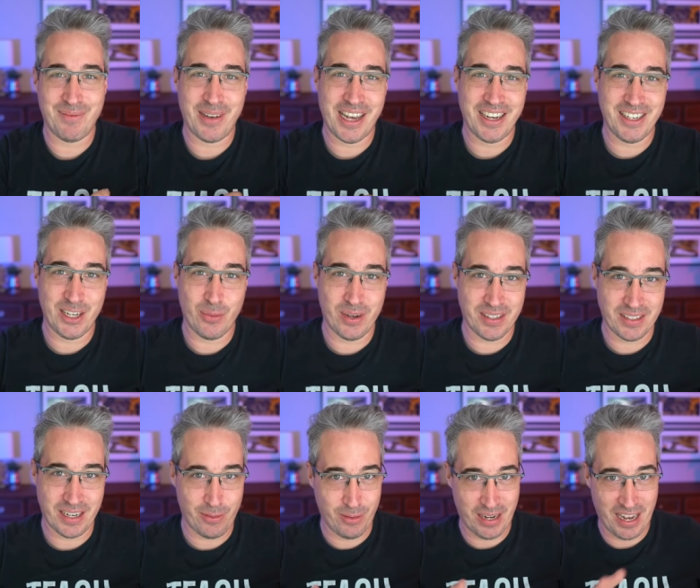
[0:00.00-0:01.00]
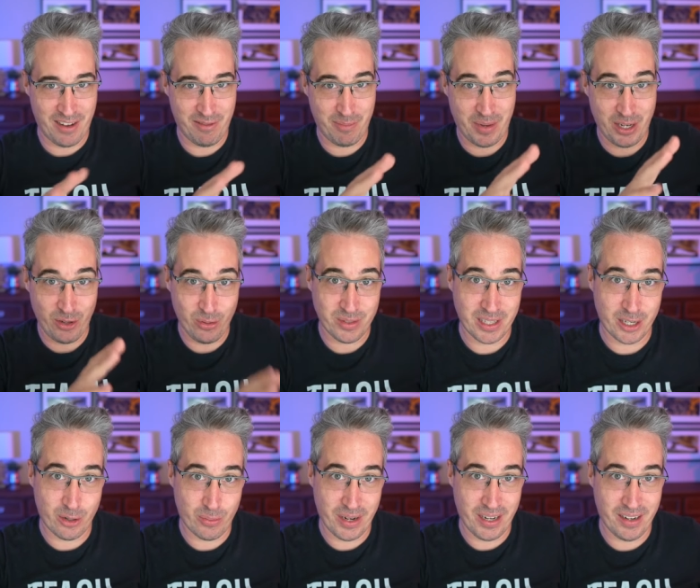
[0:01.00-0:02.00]
And my idea was I would have my
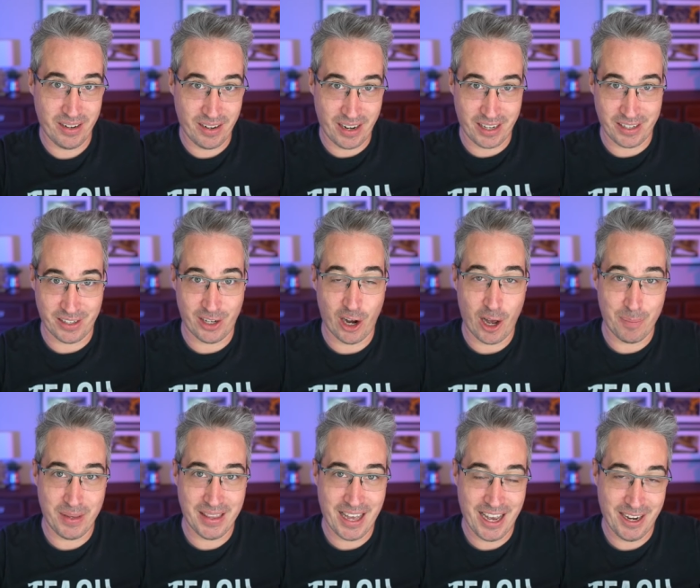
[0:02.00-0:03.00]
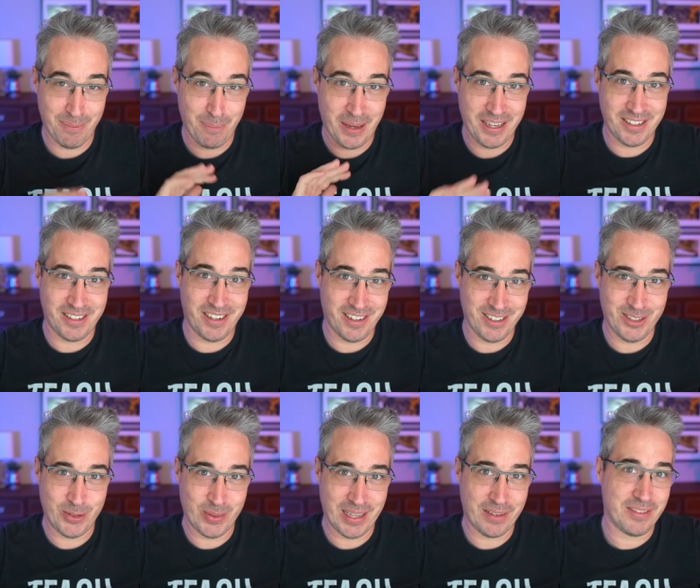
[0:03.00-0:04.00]
newsletter written, I could copy that, paste it
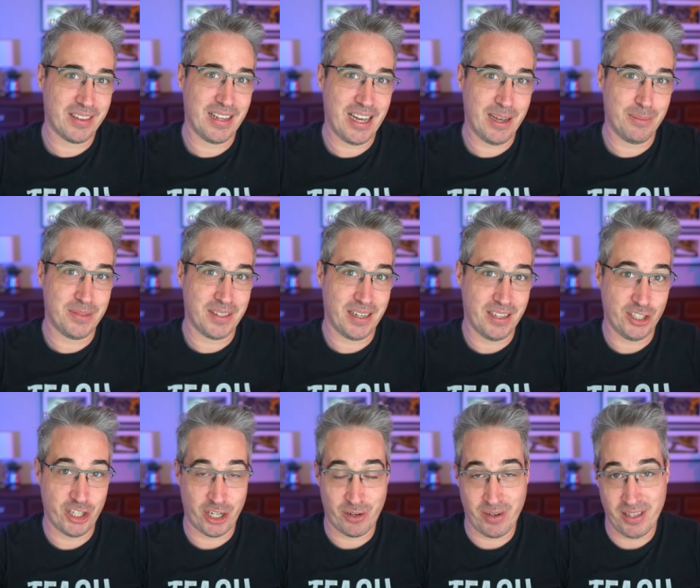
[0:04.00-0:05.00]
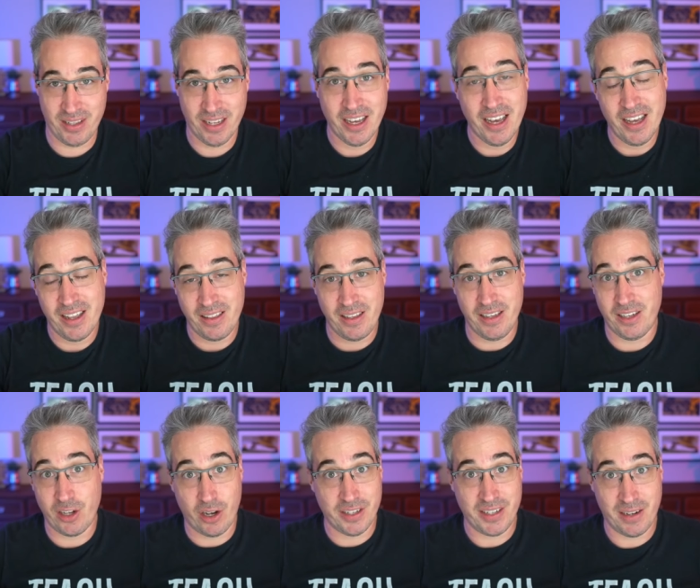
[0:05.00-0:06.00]
into ElevenLabs, and generate
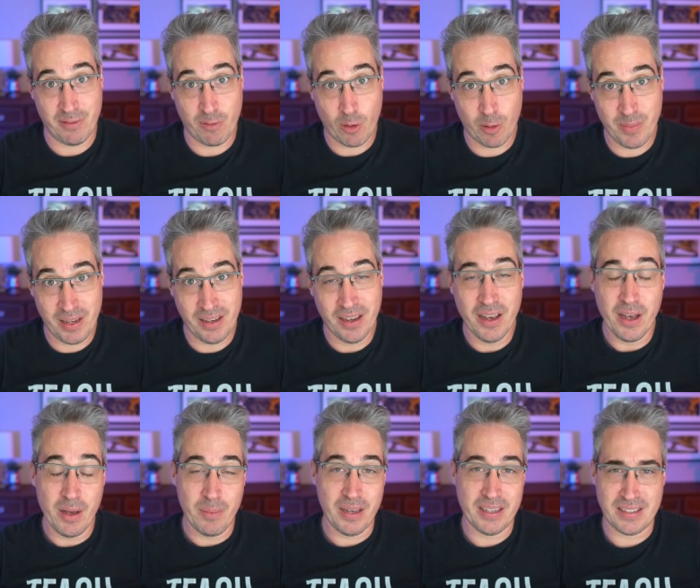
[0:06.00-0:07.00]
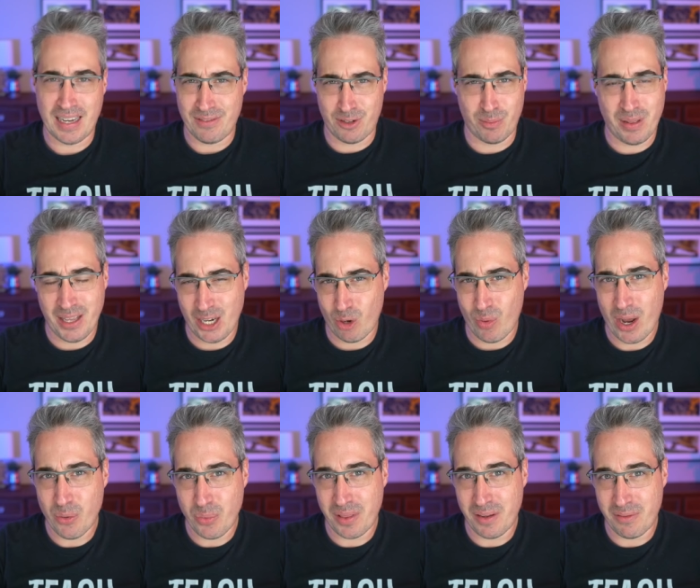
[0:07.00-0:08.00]
the content for me because after playing
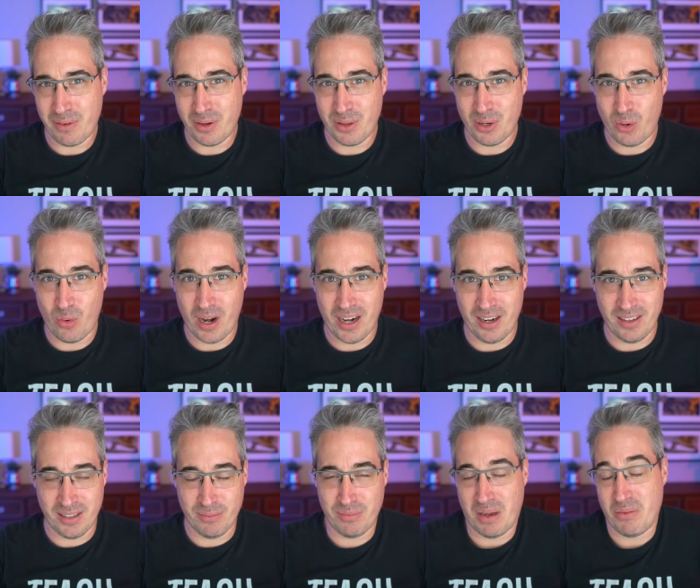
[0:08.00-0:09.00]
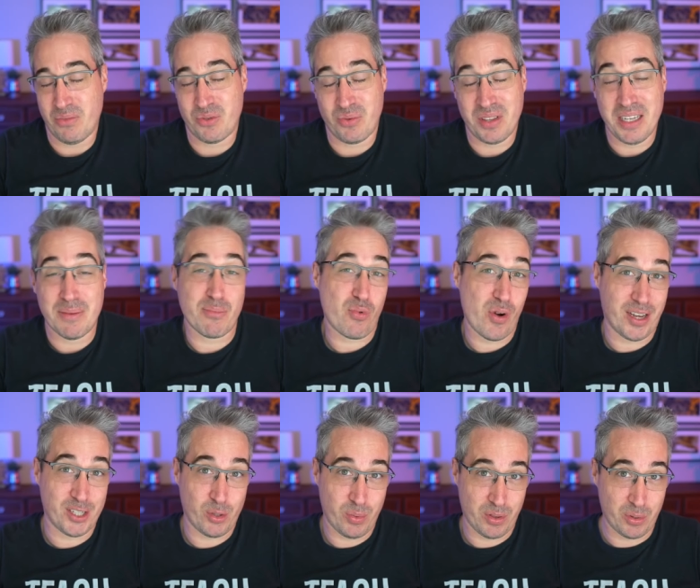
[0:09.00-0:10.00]
around with it for a little while, I was really
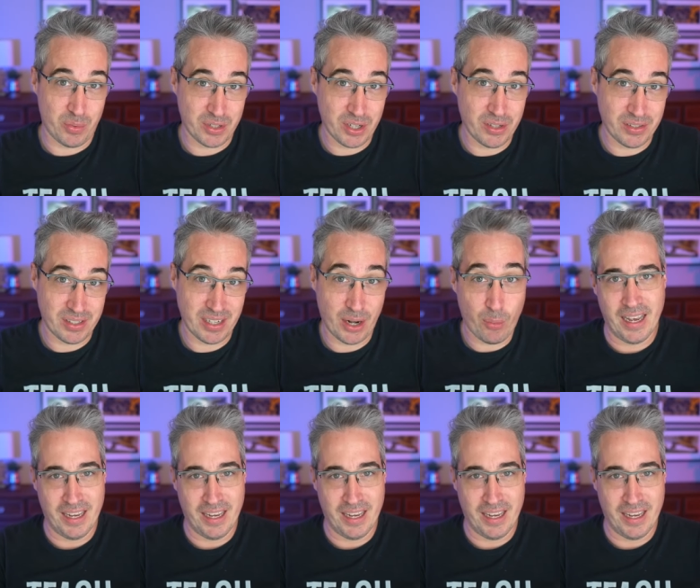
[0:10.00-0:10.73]
impressed with the results.